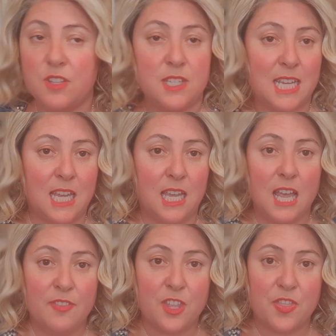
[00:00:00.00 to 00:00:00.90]
day
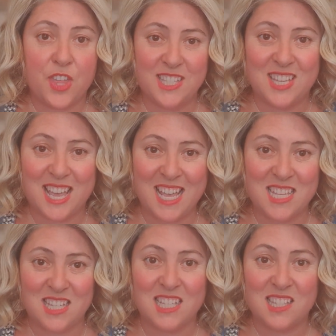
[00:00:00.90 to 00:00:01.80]
that this
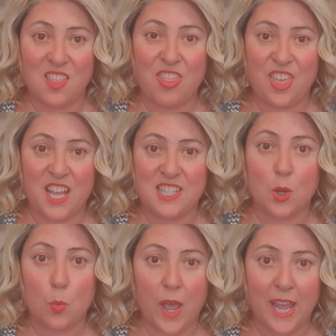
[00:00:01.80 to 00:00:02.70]
is a
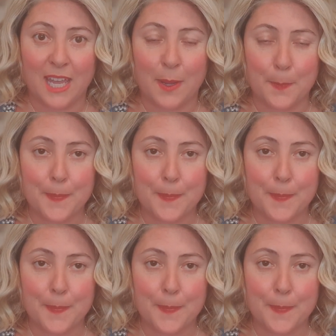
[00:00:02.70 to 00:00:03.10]
synthetic wig.